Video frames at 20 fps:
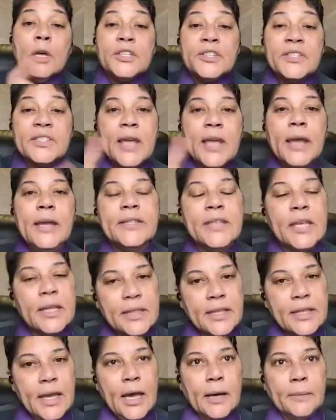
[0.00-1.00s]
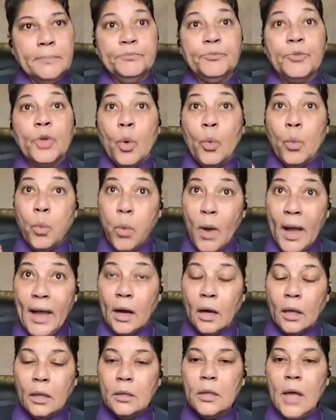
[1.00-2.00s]
say to them,
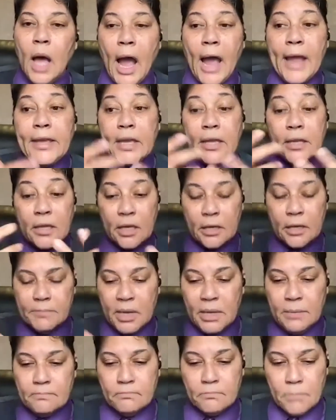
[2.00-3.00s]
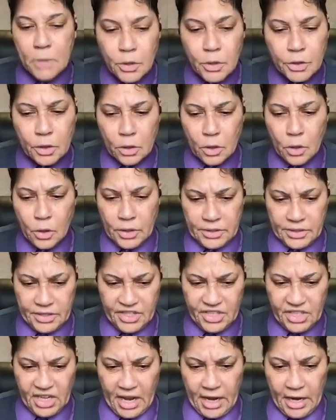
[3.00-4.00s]
well, I can commit murder on
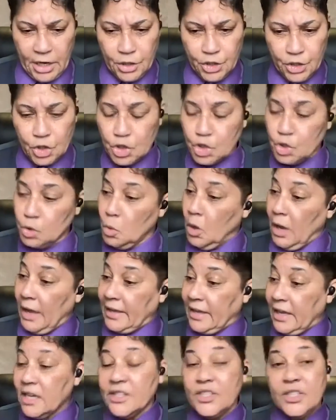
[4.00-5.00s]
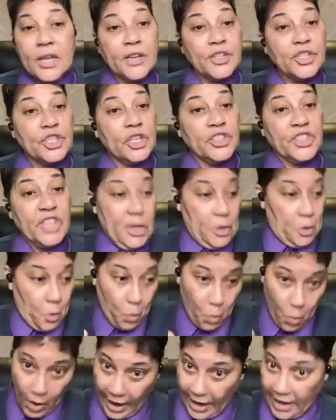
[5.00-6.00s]
stage, so I guess I should think,
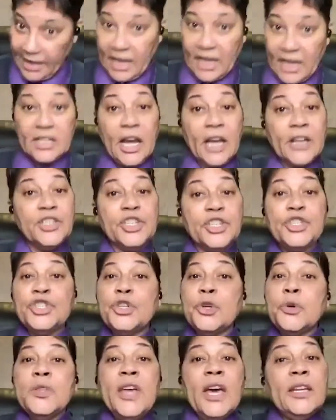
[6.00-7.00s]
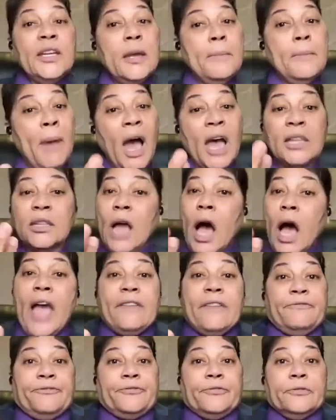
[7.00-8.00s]
why can't I just do that in my
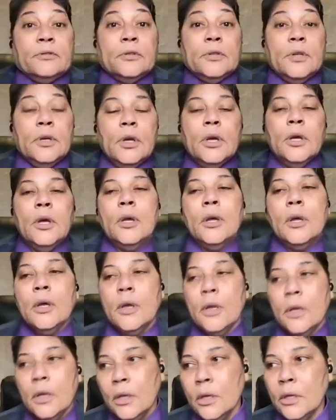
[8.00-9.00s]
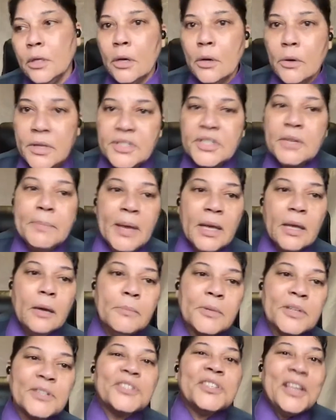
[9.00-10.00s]
life? You know, it's about
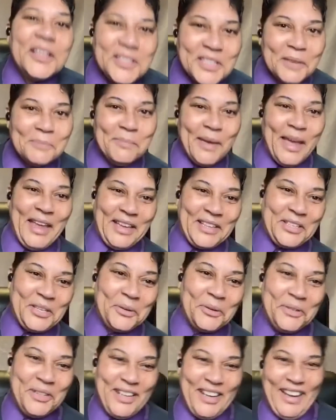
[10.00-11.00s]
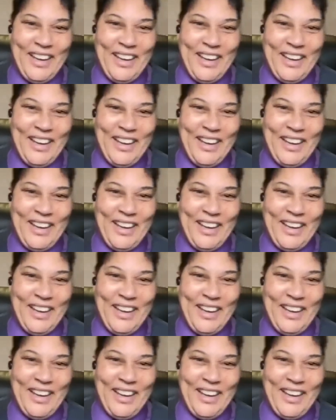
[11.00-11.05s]
how much sense it makes.